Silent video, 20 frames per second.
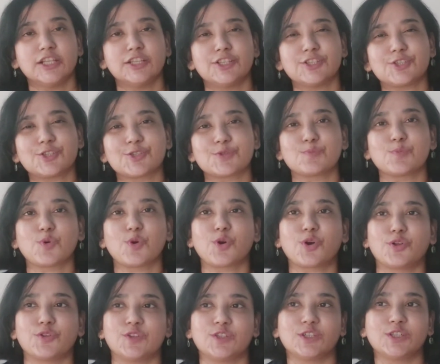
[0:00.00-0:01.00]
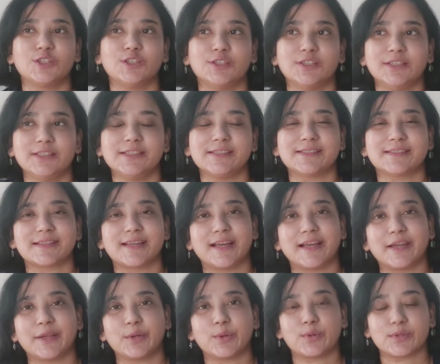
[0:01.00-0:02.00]
This is more on the girly
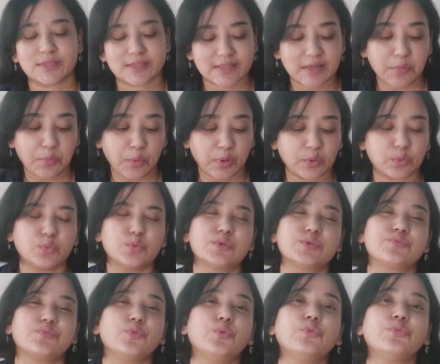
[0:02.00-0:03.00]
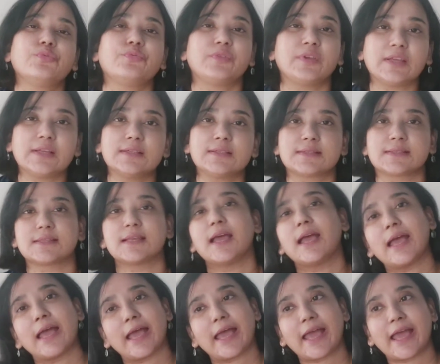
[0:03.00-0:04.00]
side, on someone who feels
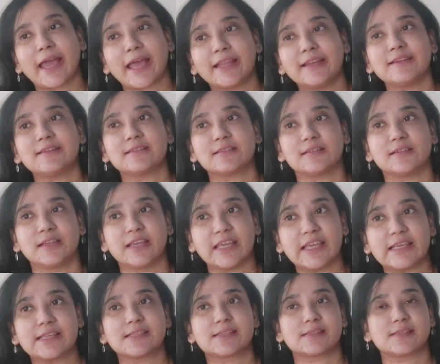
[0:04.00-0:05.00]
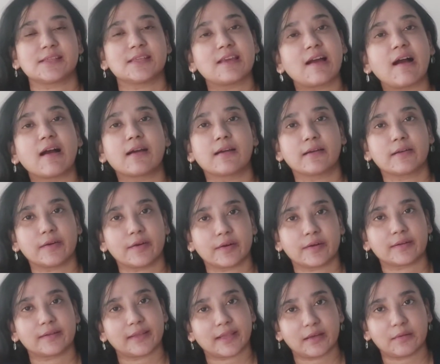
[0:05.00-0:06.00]
and is younger
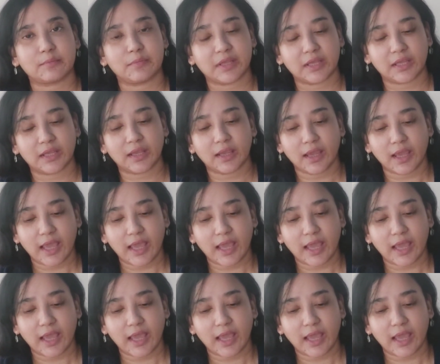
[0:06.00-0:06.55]
than me,